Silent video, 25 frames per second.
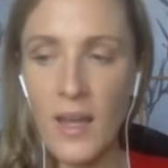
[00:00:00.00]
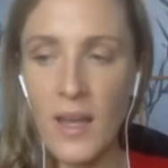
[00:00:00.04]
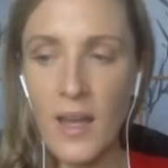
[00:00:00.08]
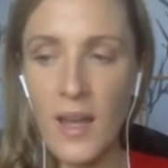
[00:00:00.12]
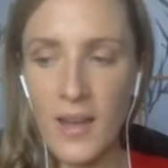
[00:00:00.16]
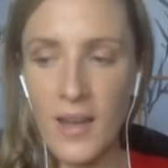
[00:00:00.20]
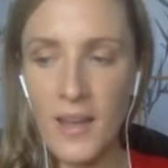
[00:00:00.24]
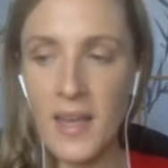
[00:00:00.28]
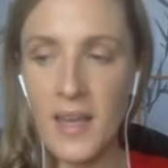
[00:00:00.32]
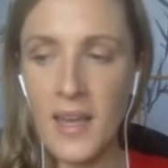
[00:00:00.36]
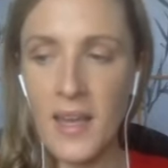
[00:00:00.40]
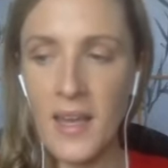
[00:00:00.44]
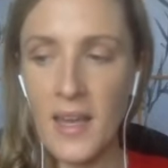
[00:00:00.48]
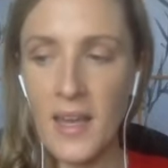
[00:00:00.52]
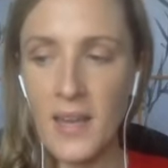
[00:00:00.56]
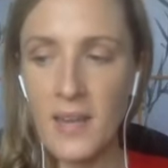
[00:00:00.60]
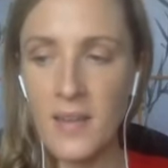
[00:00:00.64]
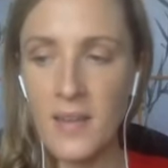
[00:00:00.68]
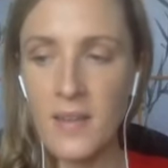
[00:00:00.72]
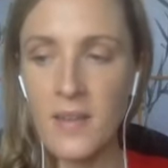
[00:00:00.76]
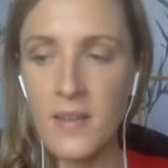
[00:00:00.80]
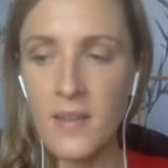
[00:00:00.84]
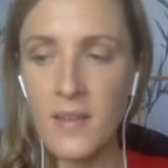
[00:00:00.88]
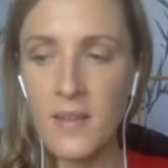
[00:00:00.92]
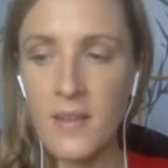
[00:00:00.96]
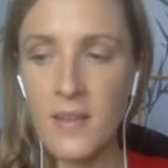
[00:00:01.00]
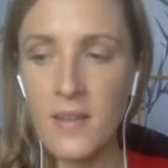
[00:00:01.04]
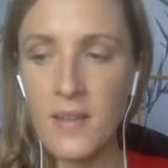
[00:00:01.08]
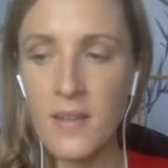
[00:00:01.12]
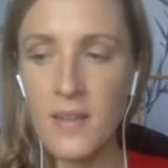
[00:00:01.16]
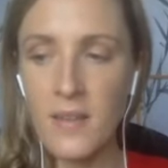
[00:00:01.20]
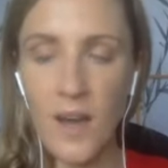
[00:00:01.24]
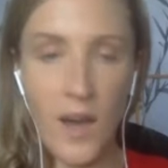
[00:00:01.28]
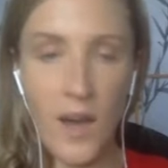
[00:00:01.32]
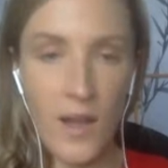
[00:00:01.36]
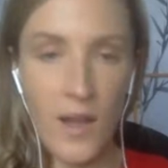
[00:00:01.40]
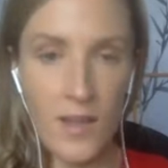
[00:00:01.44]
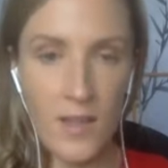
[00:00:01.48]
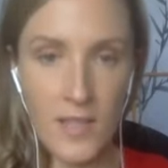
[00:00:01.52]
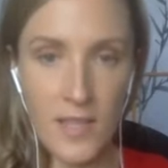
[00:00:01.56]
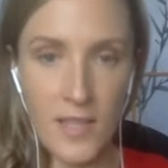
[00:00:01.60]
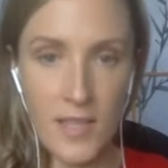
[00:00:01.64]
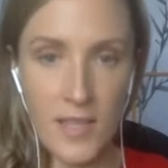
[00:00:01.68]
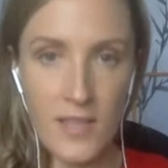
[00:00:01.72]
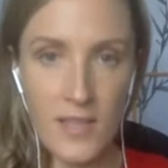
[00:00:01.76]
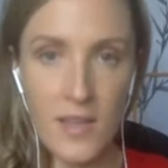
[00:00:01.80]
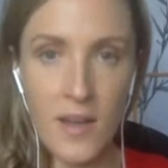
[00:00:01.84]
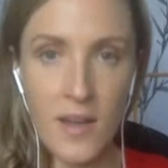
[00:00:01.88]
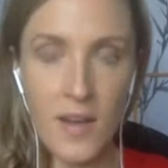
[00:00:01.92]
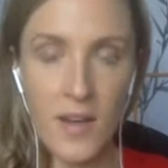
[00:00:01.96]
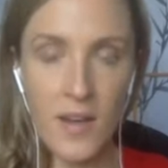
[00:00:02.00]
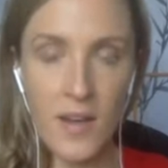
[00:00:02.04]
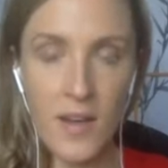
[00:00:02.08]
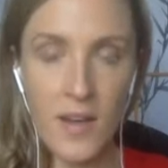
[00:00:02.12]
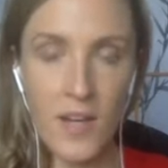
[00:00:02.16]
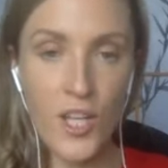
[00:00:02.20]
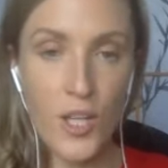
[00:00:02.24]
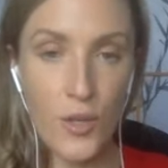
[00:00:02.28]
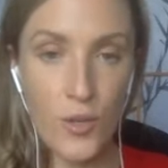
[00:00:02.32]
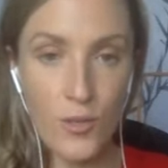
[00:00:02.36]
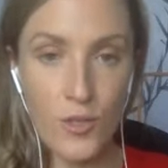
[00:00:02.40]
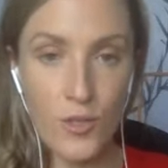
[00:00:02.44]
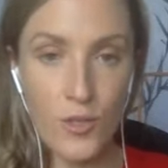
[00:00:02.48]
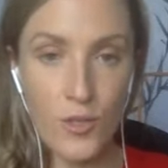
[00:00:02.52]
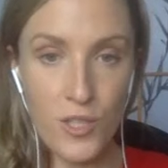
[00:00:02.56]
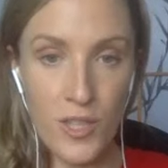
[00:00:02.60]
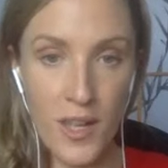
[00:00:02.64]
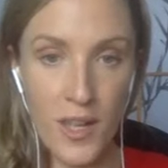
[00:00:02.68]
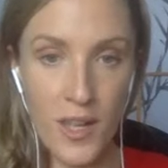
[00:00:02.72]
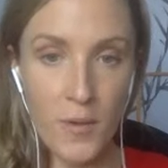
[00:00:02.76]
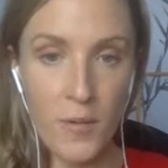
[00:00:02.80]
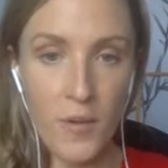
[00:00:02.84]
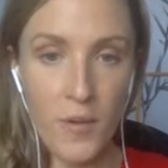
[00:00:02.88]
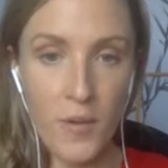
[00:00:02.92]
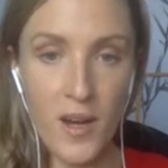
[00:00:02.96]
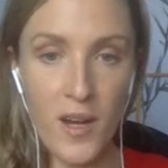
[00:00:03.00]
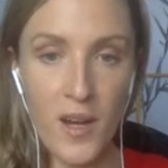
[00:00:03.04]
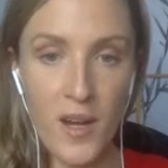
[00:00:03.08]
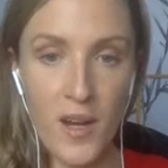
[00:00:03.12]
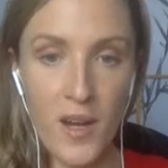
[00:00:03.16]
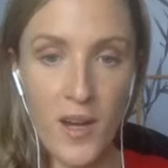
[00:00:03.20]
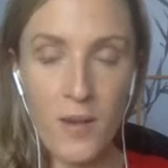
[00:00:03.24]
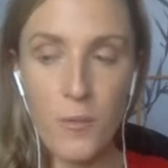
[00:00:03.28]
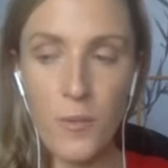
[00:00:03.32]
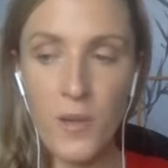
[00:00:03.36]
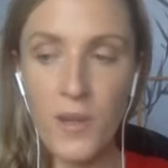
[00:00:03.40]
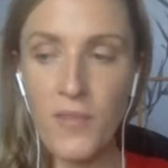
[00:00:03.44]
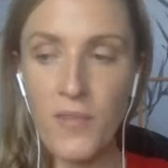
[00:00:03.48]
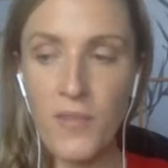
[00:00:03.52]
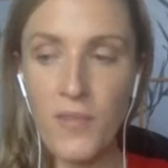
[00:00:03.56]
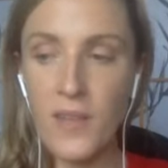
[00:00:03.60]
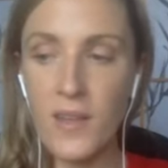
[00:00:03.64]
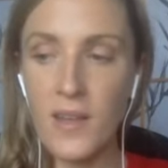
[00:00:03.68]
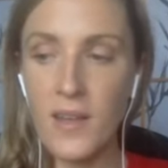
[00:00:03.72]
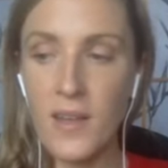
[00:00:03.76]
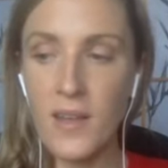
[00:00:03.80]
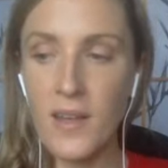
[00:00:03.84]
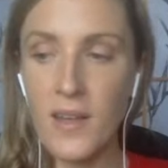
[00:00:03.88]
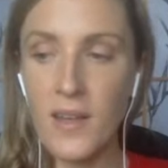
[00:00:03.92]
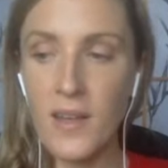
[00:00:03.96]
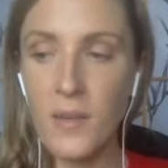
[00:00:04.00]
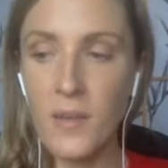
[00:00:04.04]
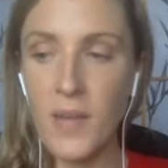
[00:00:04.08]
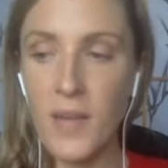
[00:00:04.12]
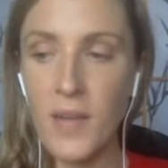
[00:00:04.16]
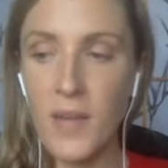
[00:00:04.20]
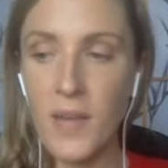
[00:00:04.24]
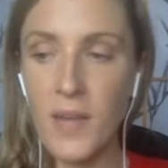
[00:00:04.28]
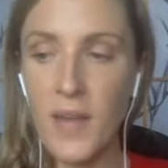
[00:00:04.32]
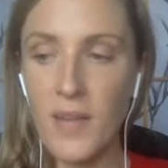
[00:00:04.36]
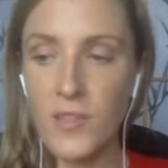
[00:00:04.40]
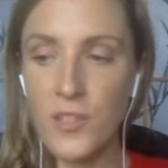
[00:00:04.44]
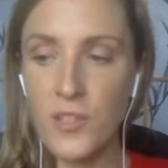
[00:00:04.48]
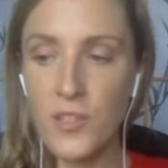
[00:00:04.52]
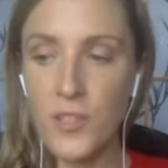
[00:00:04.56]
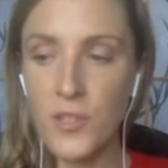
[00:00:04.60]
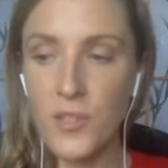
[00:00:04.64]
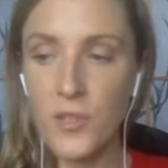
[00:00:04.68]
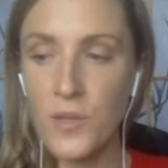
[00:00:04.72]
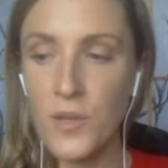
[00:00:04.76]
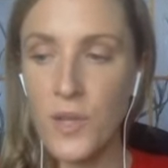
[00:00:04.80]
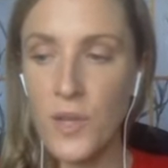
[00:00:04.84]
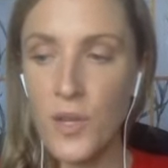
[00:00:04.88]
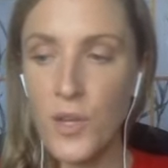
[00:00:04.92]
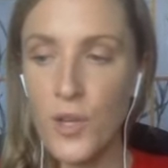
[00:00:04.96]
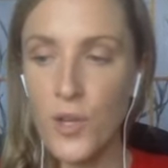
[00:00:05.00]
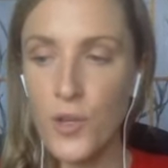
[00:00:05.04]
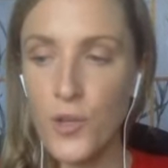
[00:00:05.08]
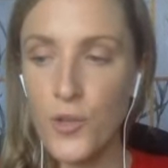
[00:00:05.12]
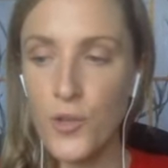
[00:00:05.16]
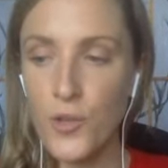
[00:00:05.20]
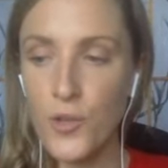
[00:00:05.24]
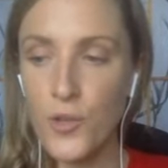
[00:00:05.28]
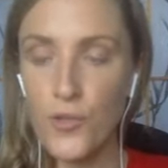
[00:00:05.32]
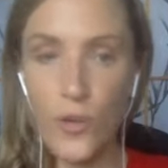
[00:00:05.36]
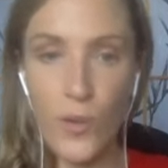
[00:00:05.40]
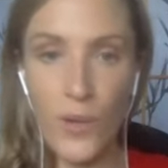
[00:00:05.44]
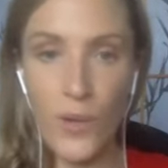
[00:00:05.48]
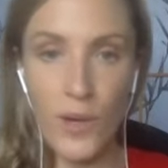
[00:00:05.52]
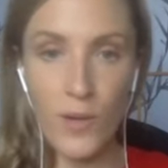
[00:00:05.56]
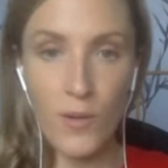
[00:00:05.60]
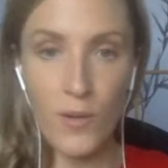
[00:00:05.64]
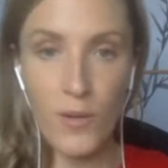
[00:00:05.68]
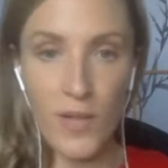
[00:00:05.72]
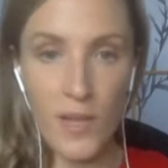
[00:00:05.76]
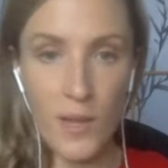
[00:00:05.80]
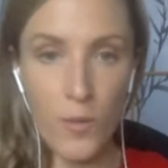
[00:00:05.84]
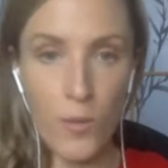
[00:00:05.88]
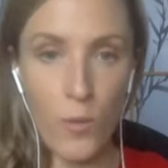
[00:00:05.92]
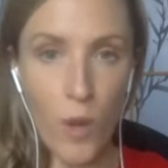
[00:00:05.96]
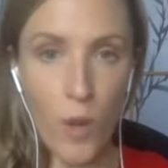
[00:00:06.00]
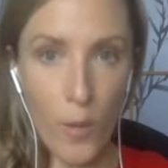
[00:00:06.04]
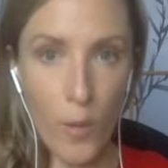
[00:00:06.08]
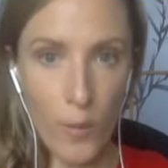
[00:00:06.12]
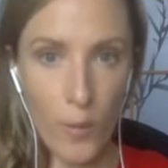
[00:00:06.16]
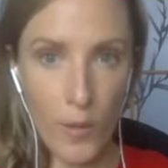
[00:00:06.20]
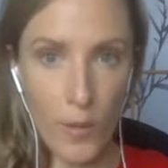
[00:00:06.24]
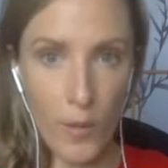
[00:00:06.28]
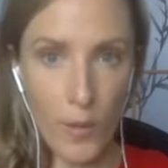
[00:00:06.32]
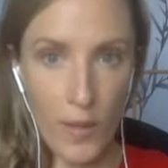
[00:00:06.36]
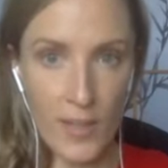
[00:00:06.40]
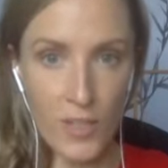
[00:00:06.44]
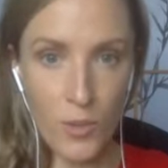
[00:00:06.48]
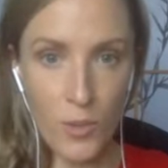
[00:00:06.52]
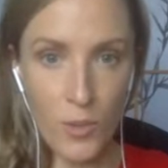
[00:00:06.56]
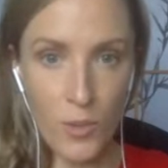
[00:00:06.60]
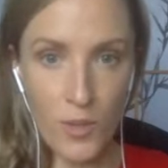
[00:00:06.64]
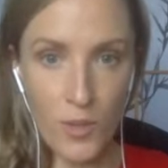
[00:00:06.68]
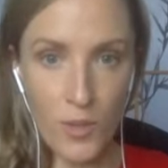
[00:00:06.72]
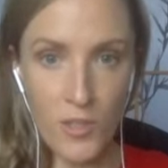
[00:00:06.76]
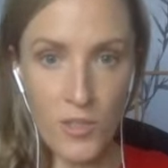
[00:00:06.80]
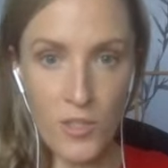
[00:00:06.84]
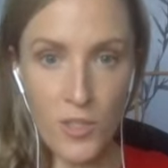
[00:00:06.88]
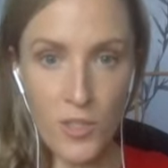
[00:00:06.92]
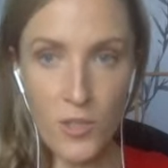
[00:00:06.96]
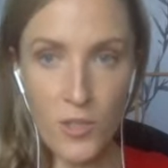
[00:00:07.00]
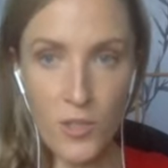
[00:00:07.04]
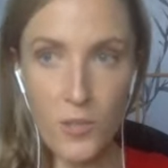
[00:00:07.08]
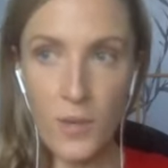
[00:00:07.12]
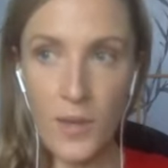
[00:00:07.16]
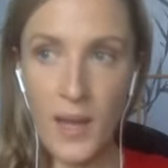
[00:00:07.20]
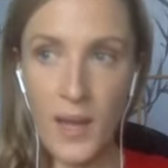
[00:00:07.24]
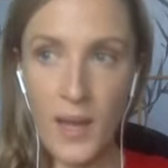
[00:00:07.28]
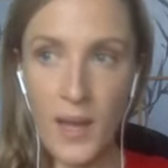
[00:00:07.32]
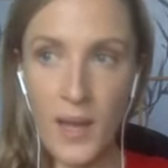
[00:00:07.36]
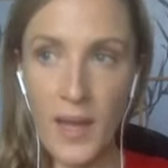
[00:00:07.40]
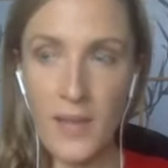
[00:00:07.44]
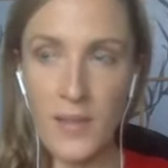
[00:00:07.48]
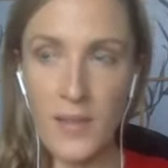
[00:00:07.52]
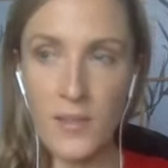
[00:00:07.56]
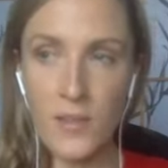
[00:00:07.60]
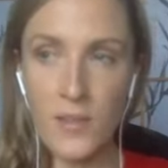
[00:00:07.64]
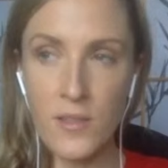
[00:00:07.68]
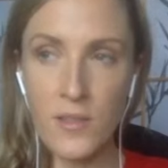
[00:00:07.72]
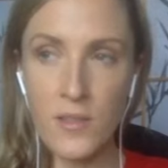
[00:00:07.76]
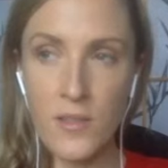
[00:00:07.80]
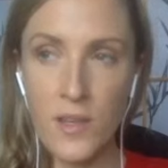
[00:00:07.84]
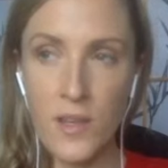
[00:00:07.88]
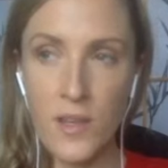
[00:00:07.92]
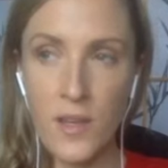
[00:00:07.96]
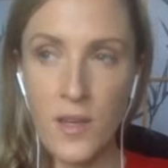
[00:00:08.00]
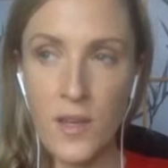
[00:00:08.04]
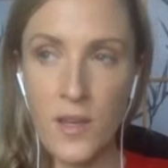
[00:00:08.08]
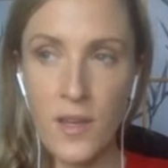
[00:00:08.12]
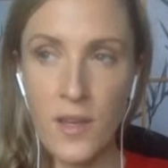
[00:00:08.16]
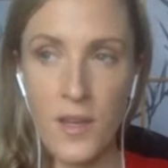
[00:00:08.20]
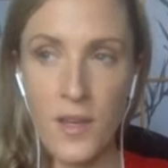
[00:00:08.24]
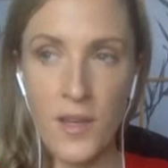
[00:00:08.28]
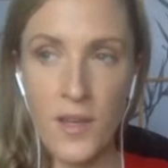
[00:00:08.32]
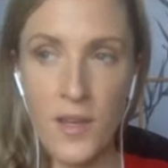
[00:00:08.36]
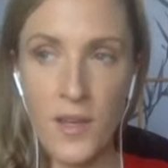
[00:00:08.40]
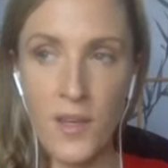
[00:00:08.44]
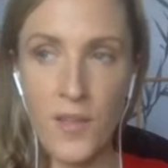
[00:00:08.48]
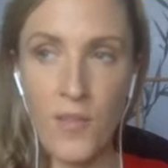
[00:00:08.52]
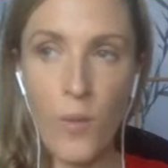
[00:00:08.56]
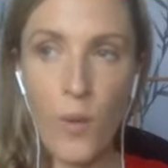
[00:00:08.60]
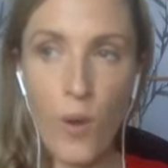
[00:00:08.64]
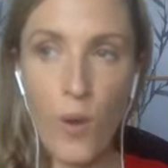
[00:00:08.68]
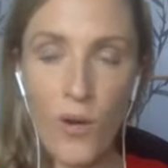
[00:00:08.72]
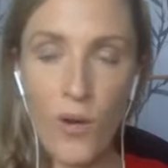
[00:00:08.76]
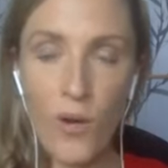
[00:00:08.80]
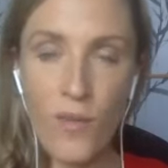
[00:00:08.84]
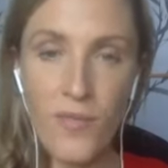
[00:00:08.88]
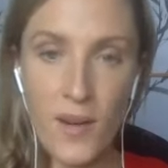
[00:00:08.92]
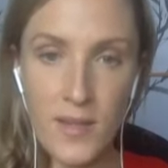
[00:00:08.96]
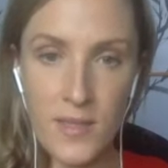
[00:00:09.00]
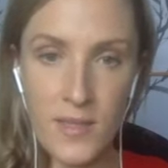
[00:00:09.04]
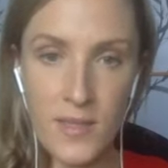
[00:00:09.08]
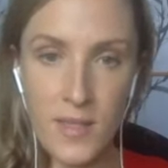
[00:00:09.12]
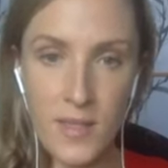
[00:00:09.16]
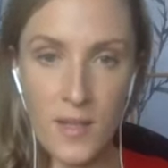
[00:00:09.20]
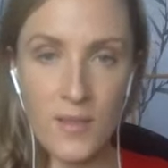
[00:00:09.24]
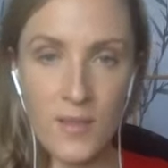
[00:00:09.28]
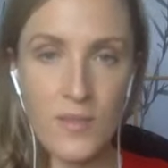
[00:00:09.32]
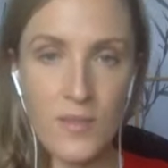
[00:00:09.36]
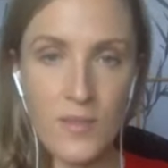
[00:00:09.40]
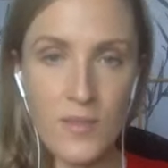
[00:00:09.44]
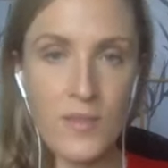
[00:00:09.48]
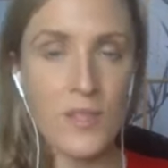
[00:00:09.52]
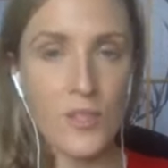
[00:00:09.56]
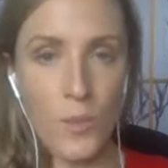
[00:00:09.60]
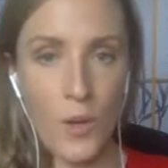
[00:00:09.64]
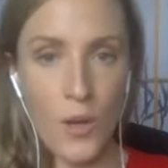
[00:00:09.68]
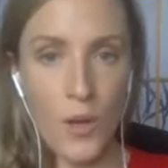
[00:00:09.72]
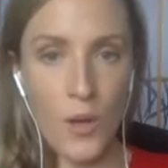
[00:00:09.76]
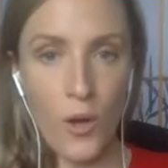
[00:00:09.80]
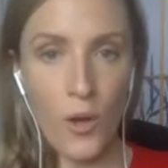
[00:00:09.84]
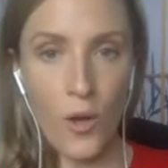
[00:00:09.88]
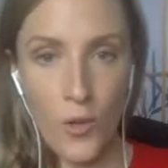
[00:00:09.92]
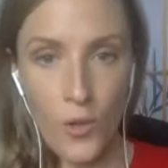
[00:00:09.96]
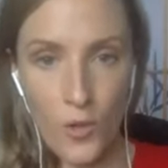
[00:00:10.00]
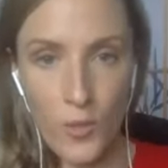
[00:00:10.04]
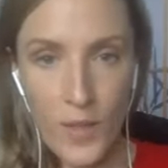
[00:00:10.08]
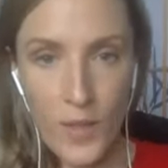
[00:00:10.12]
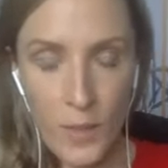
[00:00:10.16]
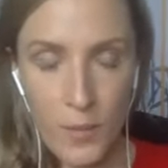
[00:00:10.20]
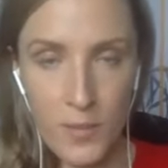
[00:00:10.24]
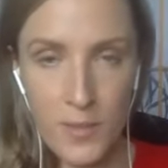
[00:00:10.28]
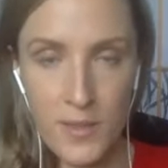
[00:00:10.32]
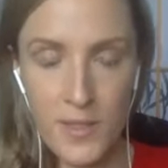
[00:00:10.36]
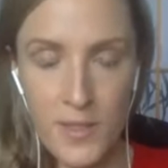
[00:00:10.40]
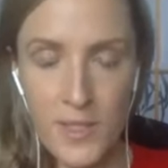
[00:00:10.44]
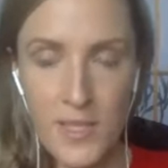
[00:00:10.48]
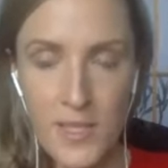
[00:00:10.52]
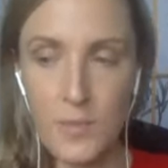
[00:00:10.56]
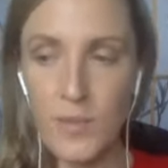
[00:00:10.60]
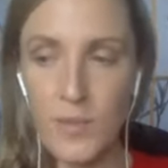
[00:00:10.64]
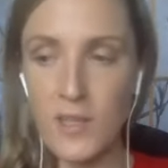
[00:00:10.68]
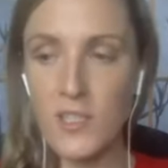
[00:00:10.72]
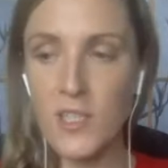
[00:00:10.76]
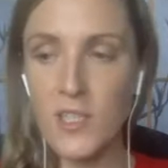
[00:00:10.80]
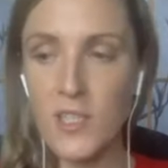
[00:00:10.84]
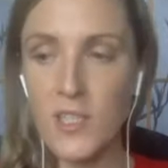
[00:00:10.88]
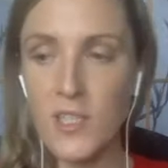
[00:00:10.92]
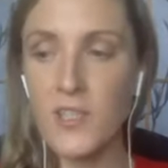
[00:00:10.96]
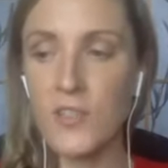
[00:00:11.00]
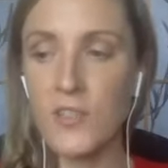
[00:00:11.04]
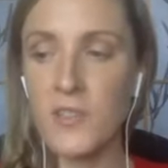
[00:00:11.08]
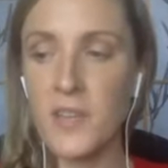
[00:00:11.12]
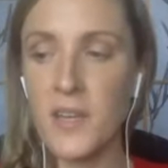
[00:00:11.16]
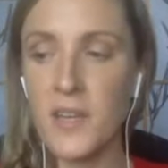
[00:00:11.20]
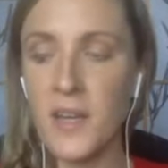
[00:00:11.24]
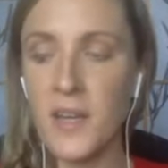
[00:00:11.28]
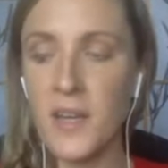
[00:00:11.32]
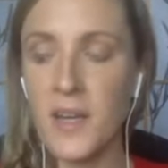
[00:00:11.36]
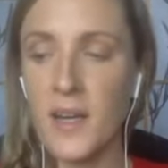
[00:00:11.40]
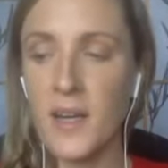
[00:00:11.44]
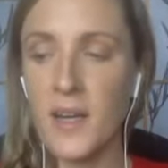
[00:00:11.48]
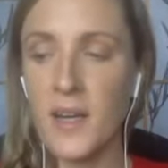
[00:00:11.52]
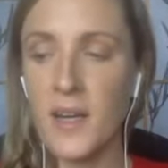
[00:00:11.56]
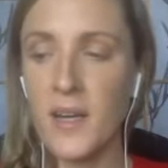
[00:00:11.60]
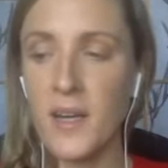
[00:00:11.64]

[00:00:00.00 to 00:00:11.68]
And again, the holidays are a huge thing where we feel like we have to throw out like what we actually want to do and kind of morph ourselves into what other people's expectations are,